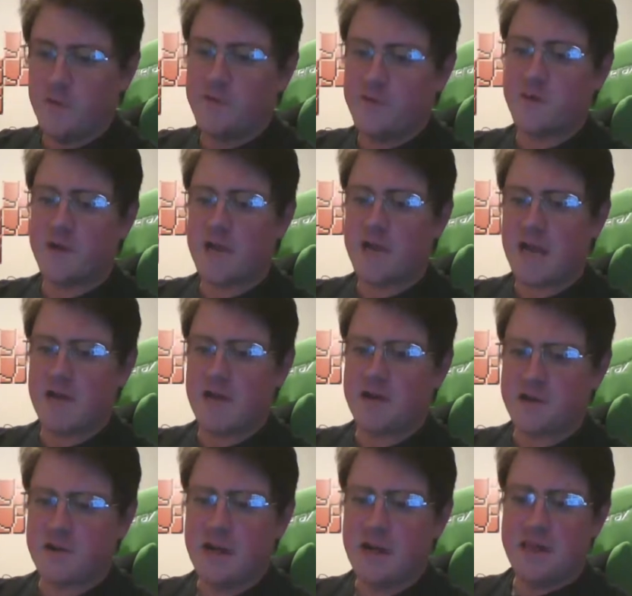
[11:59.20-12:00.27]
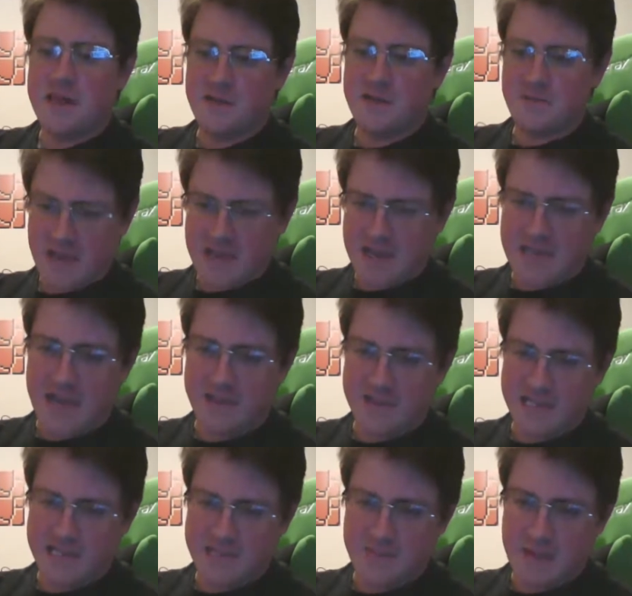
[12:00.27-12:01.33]
per character. The fatalities,
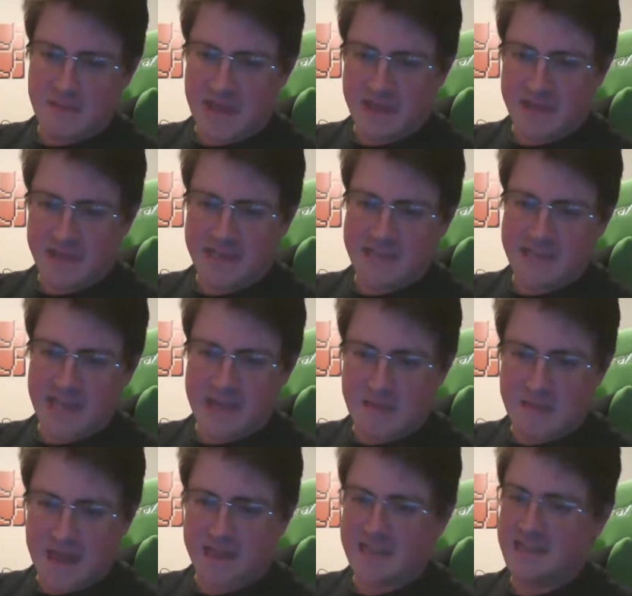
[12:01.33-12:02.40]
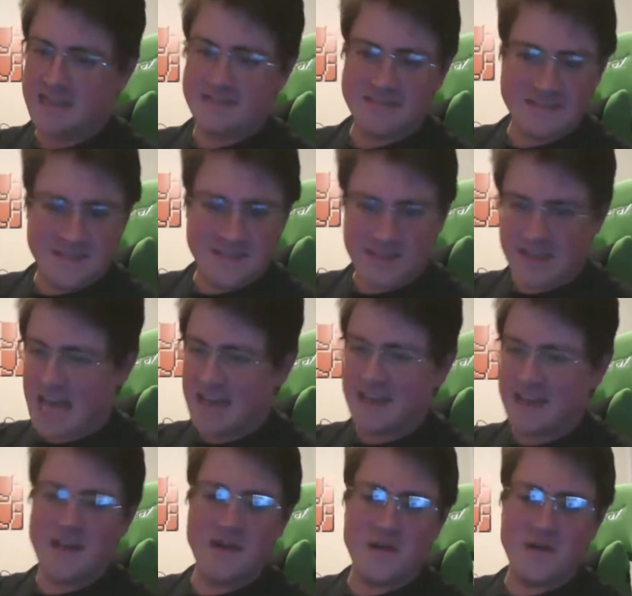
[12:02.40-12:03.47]
babalities, animalities, you had to
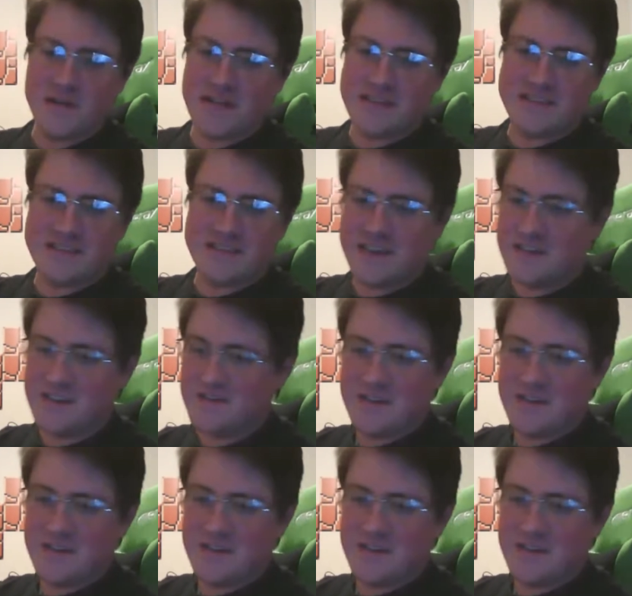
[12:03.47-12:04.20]
know all that stuff,